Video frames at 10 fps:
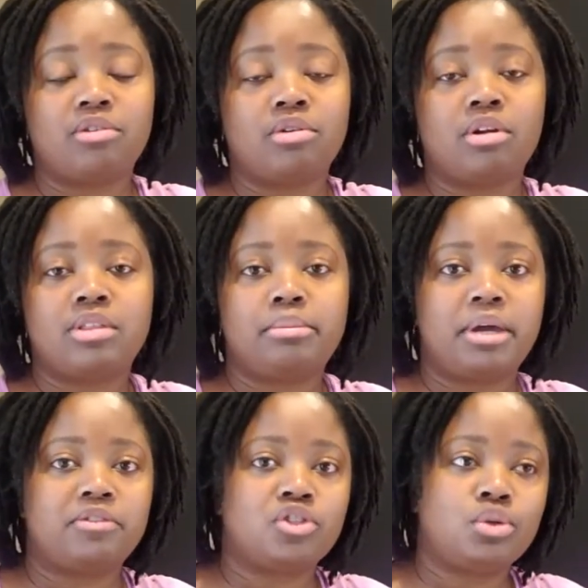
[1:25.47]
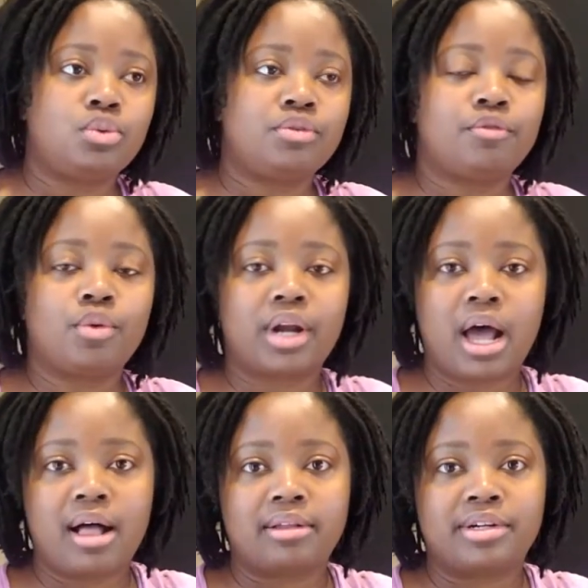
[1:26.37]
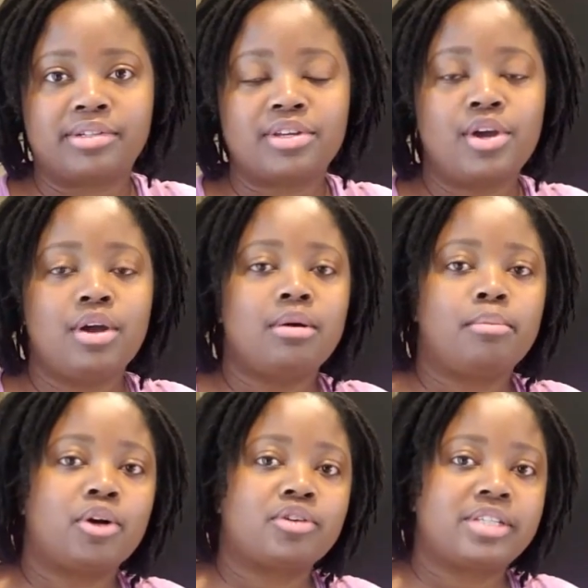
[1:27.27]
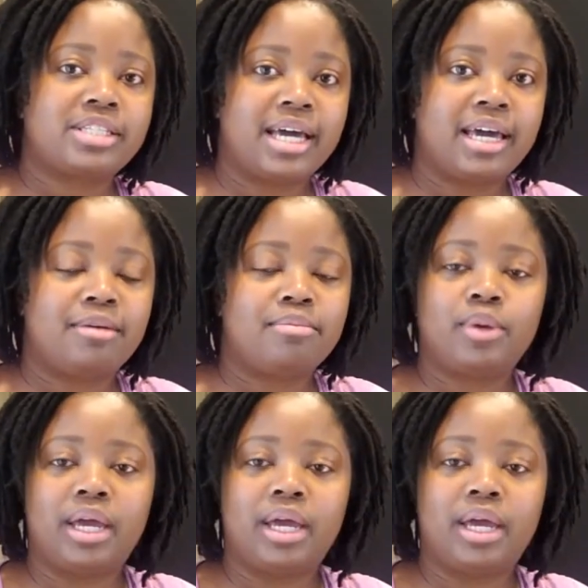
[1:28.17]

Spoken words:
you could only make the $2 to $4 per stamp.